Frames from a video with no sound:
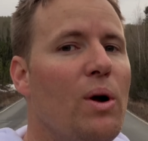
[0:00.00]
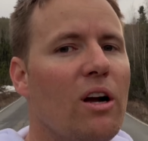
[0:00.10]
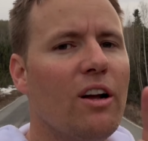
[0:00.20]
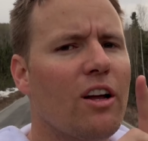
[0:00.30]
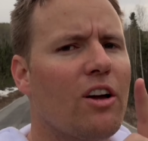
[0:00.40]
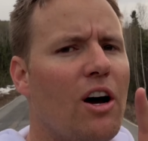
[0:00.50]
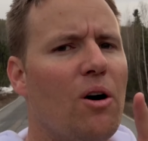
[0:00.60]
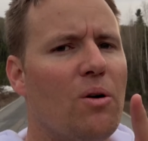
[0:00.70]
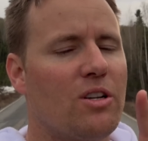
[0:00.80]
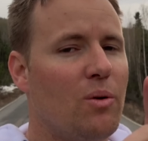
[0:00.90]
We're gonna
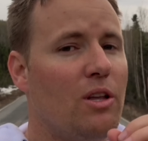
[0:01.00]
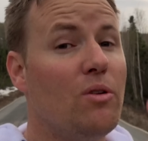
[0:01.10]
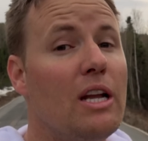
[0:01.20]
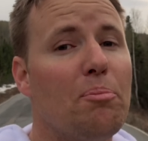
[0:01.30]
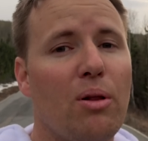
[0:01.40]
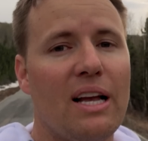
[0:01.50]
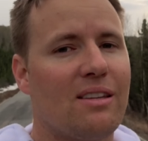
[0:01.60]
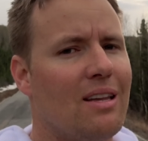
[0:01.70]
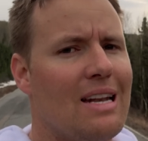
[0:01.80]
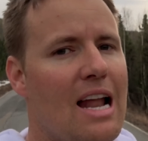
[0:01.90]
go to a unique
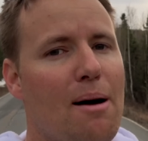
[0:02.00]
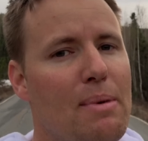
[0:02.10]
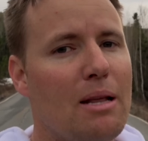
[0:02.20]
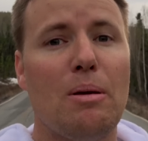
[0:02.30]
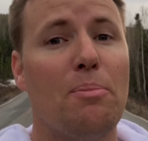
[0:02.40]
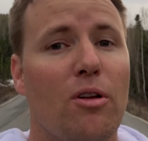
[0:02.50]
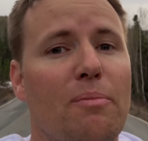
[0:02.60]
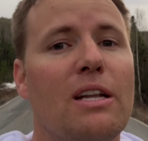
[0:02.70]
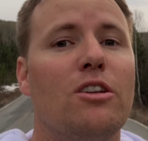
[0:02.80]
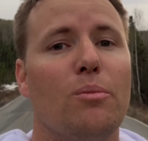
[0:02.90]
place that not many people
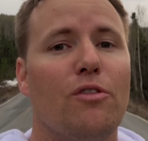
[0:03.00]
have been to